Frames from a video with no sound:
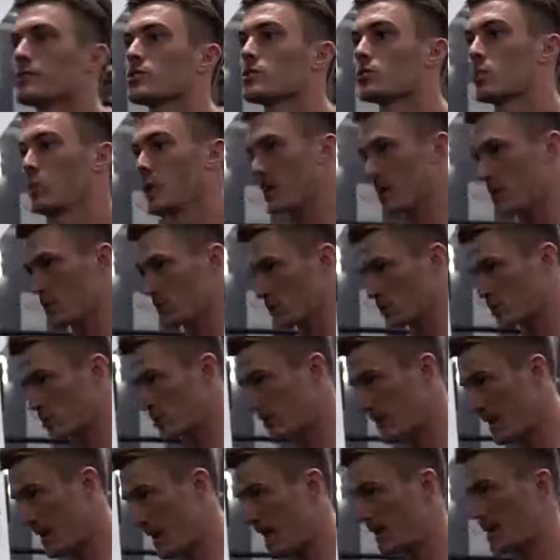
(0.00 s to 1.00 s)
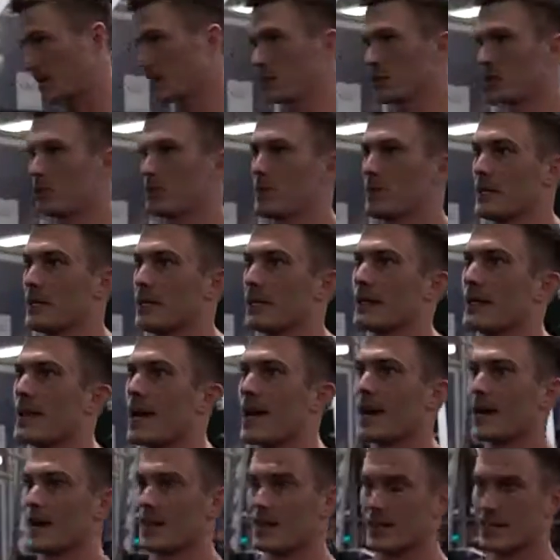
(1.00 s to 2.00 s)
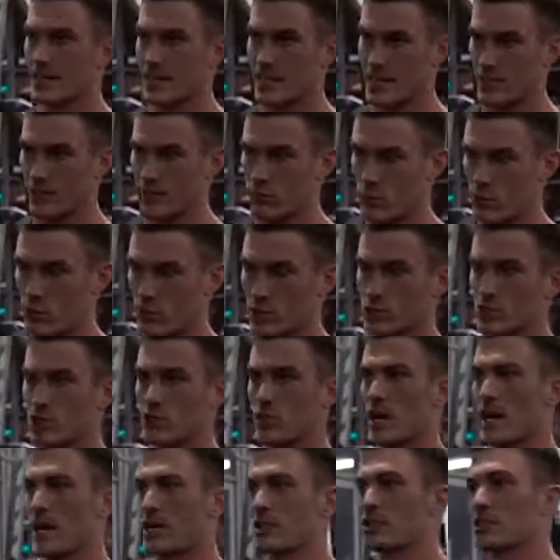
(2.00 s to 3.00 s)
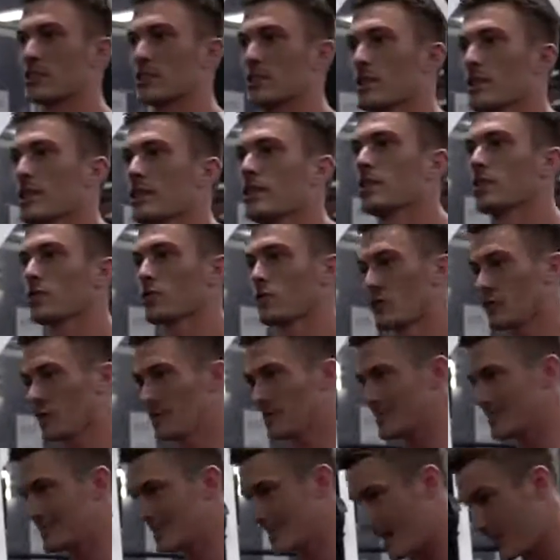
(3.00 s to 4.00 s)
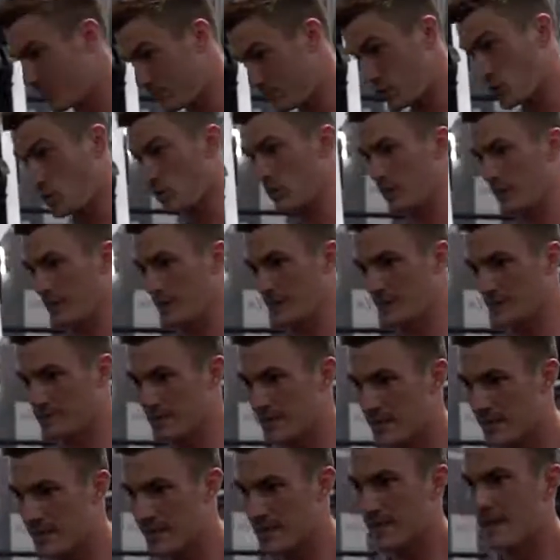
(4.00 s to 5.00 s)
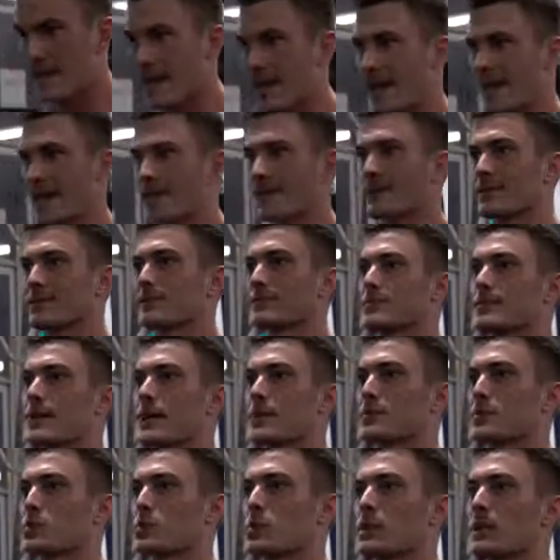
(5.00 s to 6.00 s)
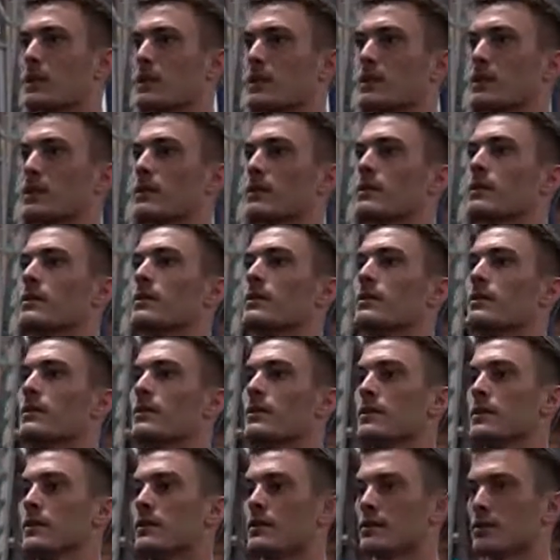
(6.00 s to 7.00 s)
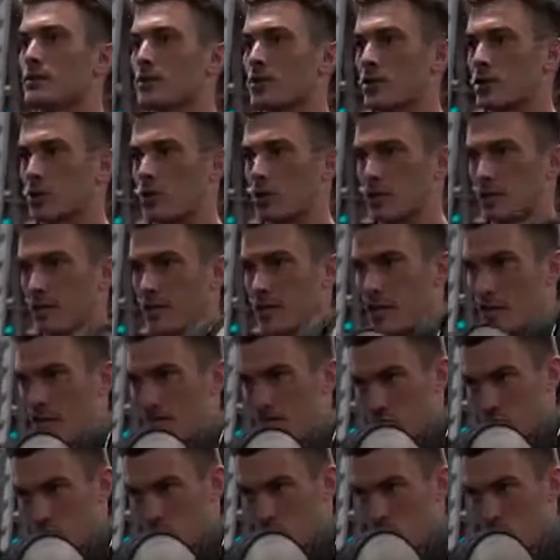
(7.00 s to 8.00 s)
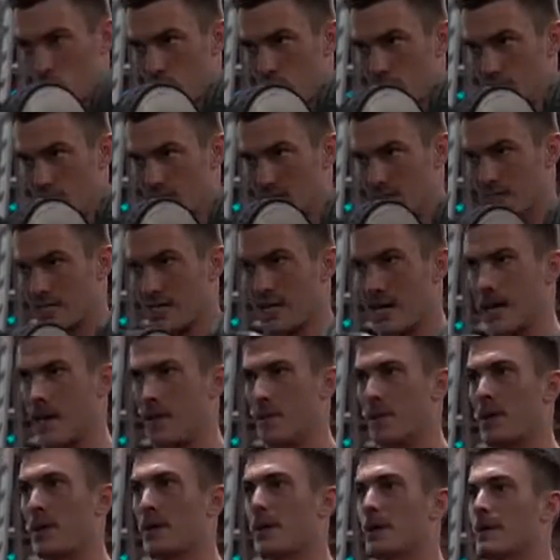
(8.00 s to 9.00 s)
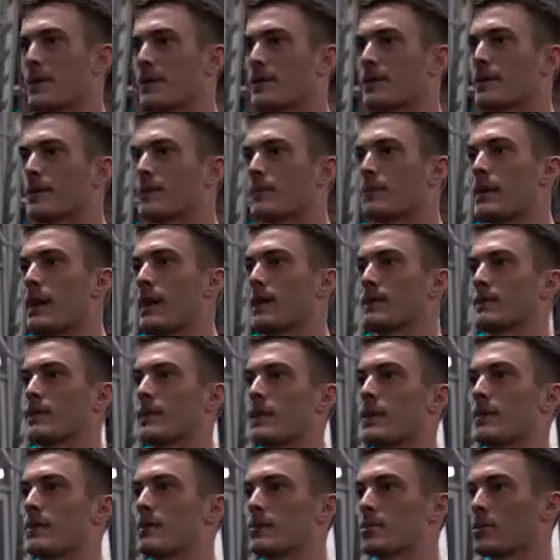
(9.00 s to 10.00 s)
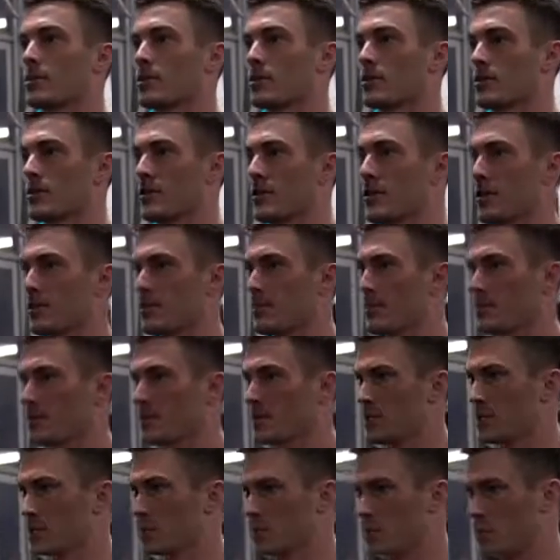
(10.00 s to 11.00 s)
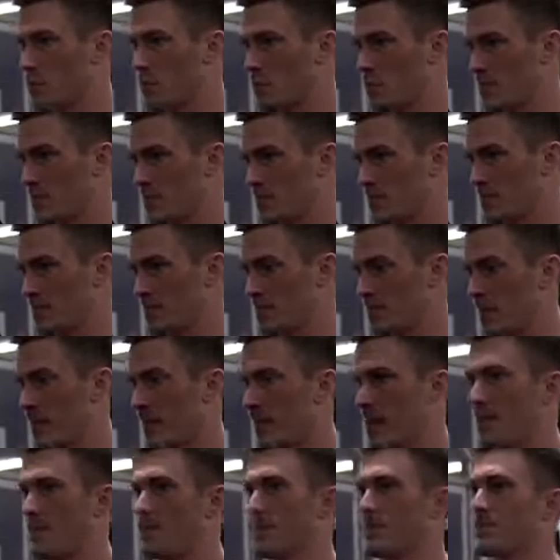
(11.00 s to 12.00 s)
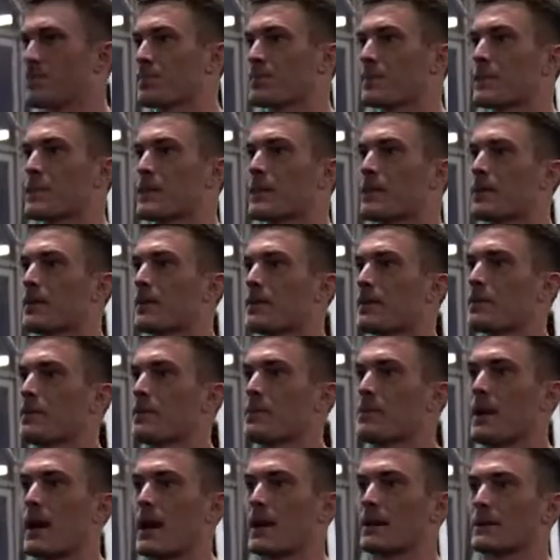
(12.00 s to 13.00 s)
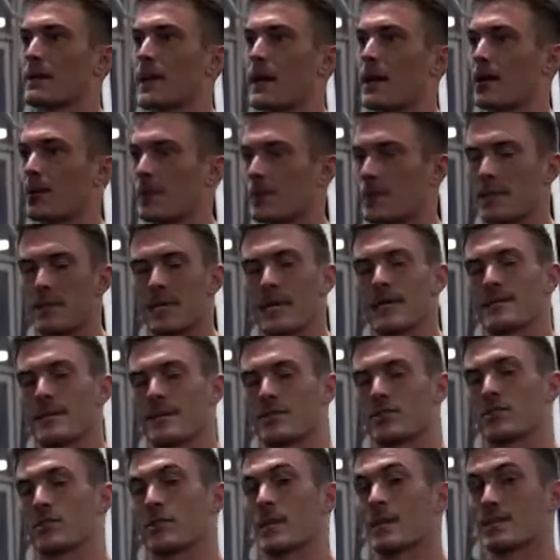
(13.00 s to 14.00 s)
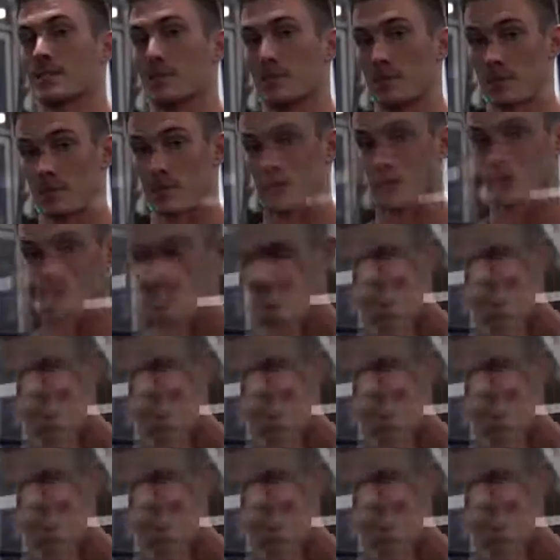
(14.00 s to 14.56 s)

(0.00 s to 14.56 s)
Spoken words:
swinging with their back a little bit, not getting that full contraction. Really stop doing this and stop swinging. Curl it up, squeeze at the top, back down. Curl it up, squeeze at the top, back down. That's exercise number 2.